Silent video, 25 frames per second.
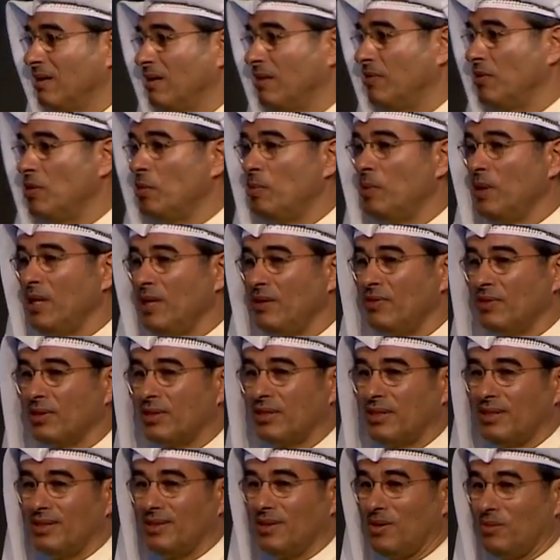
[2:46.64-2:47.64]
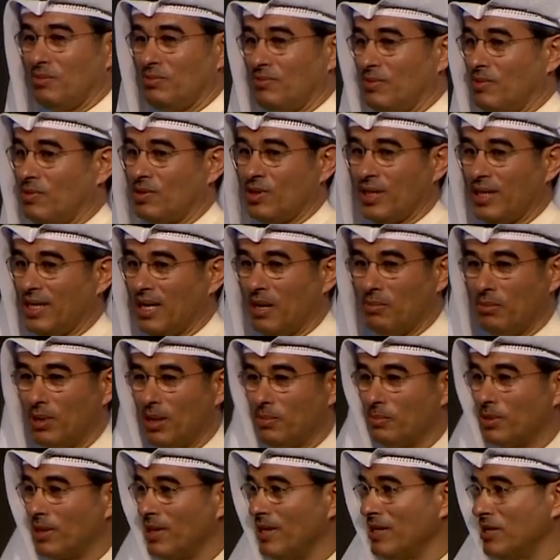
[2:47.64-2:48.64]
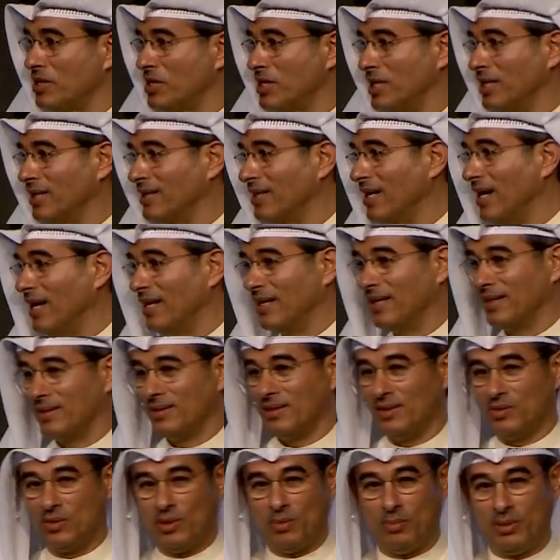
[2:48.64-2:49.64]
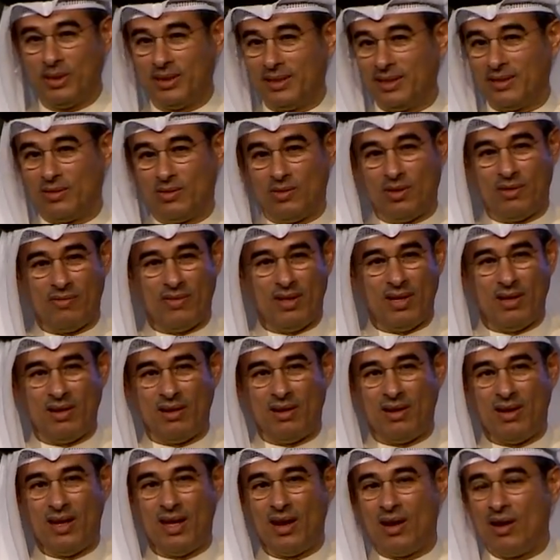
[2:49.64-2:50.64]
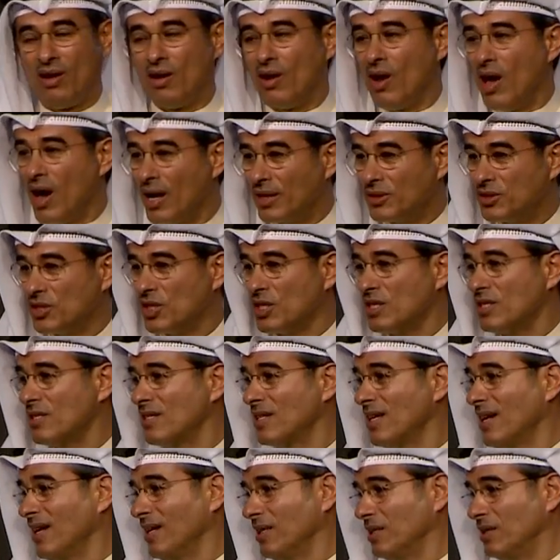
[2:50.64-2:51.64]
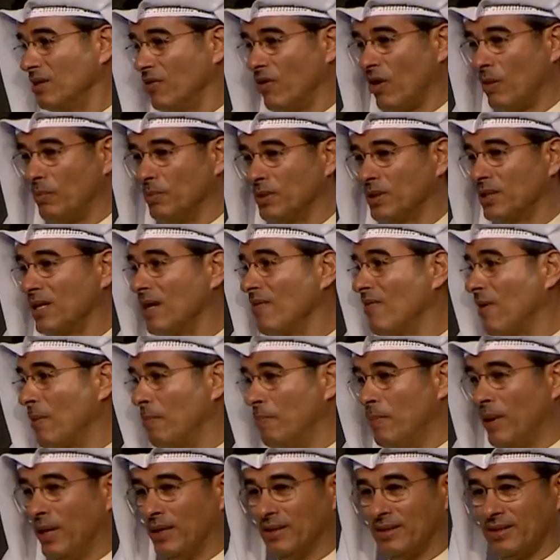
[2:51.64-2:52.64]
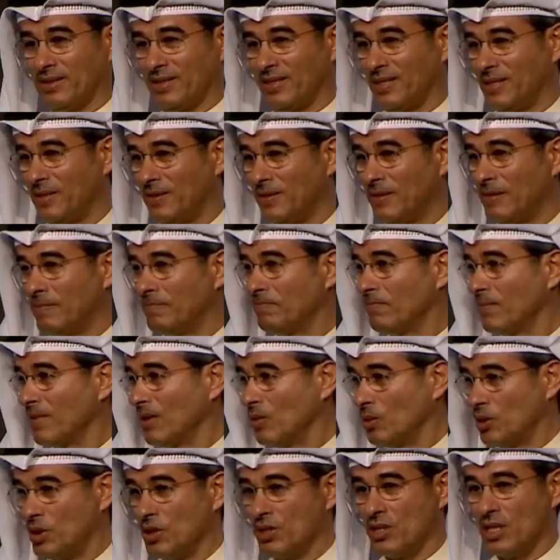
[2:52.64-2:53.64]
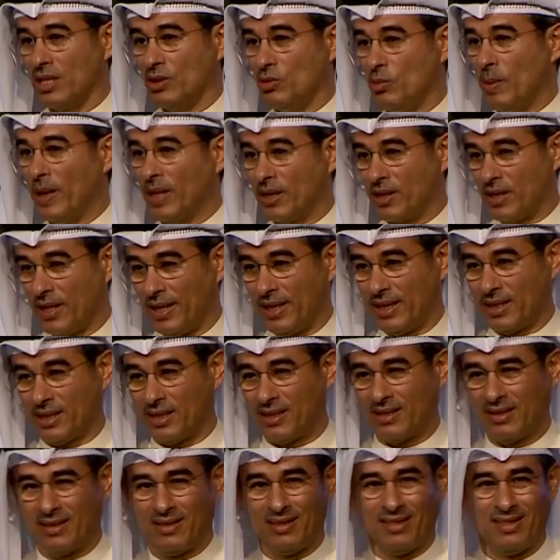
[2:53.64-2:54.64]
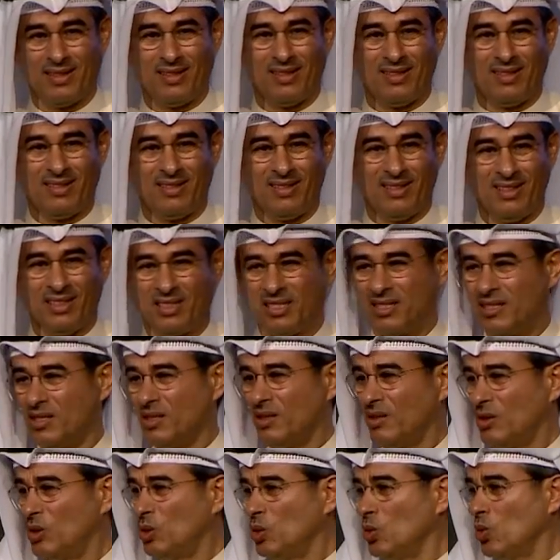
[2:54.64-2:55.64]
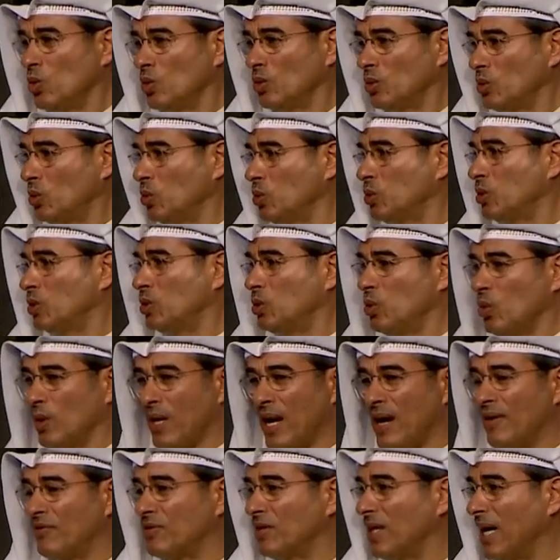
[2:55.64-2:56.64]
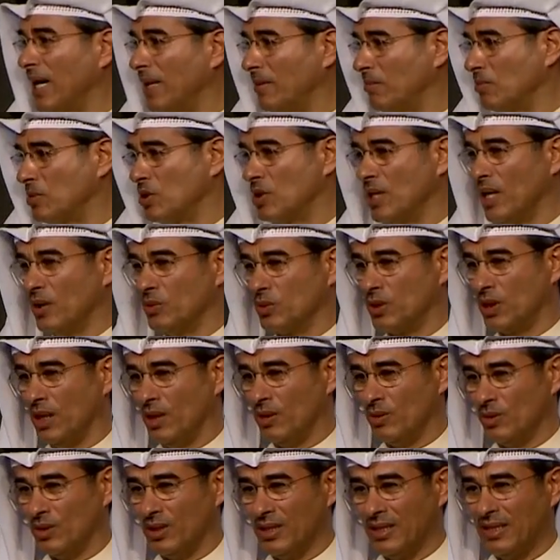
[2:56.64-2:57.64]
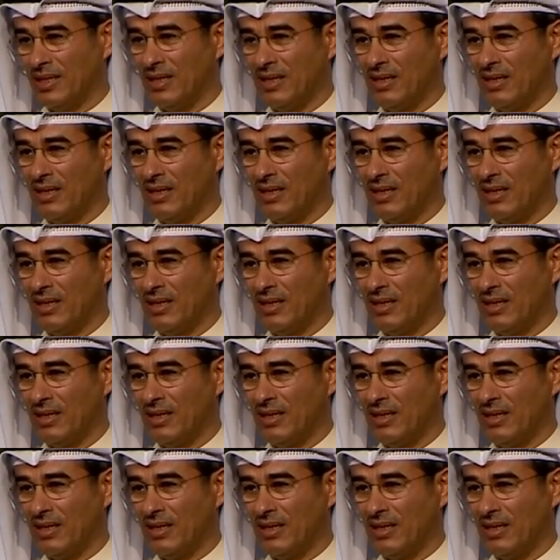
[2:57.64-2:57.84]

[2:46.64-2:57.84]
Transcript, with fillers: If you believe it, you know, okay, I'm, I'm a real estate guy and, and we're building one of the largest development ever built, which is the Dubai Creek. It's two, two, two and a half times downtown.